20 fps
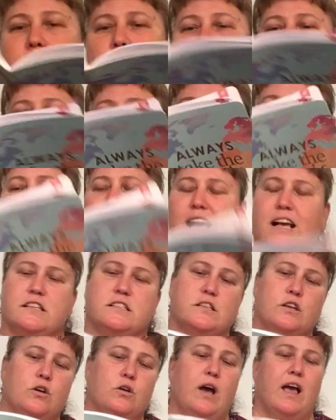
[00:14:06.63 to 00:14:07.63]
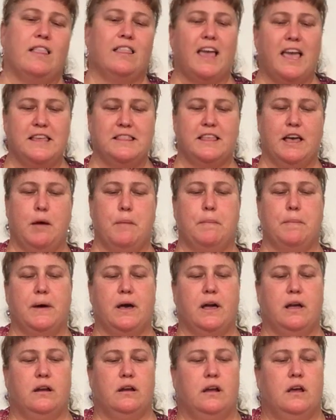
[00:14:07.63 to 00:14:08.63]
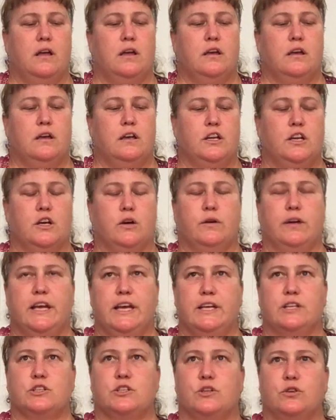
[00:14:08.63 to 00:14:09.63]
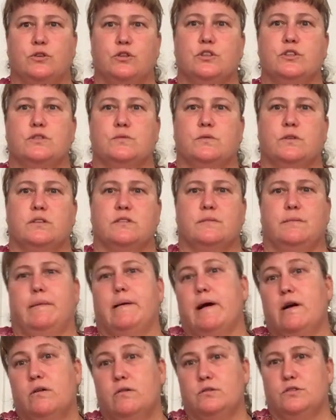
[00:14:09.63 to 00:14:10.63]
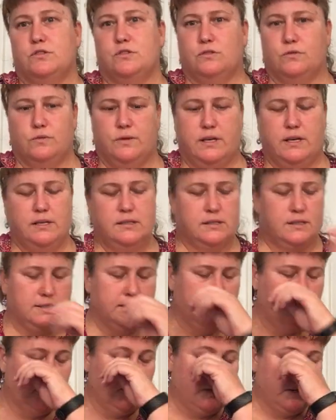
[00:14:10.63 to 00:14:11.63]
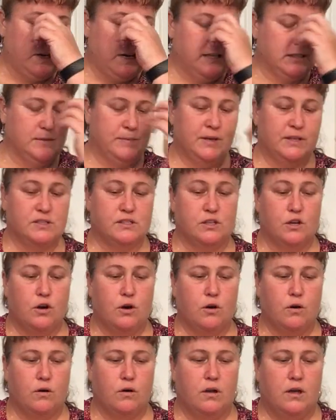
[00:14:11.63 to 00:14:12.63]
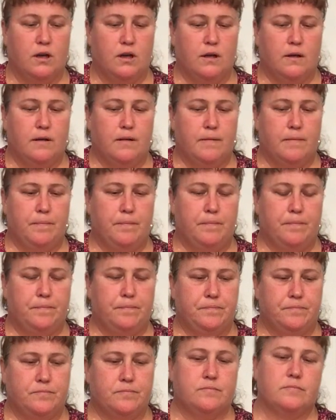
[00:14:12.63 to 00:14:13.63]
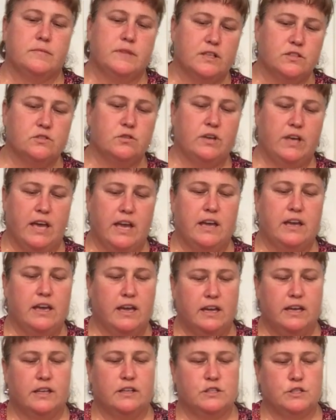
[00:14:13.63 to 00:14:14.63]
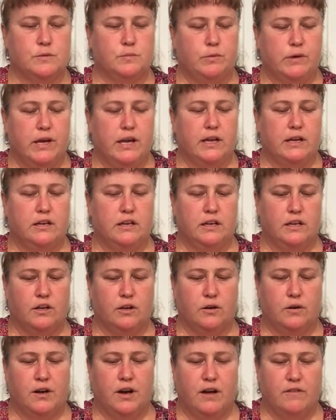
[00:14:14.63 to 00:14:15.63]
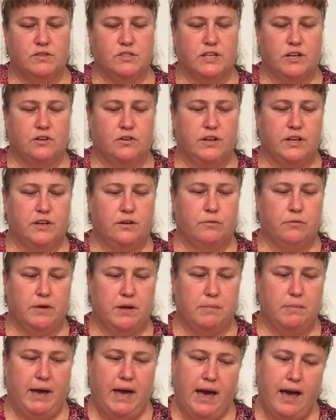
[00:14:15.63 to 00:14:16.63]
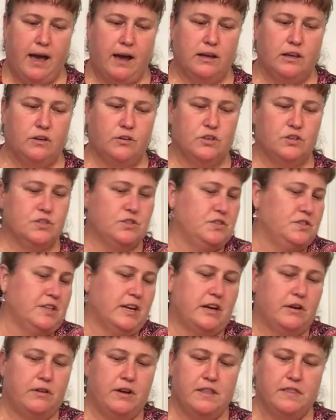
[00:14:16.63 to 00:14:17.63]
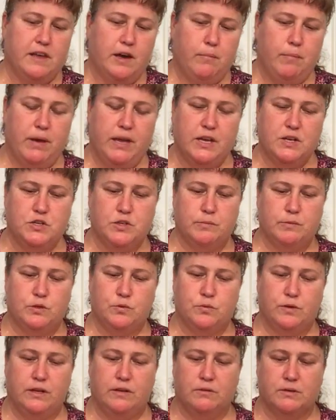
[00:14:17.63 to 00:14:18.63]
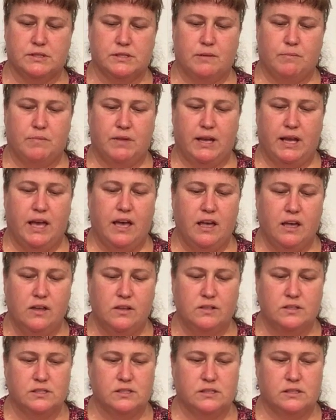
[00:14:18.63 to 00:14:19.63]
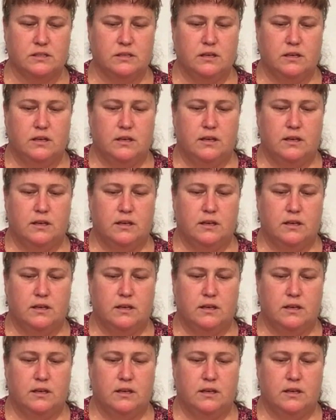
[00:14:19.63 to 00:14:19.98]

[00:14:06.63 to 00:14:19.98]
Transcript: Um, yeah, so I like that, but you know, each cruise was about two weeks, except for the Cozumel. So that's okay. It can spread, you know, and obviously I don't need to repack. You could just decorate that page in between with something else.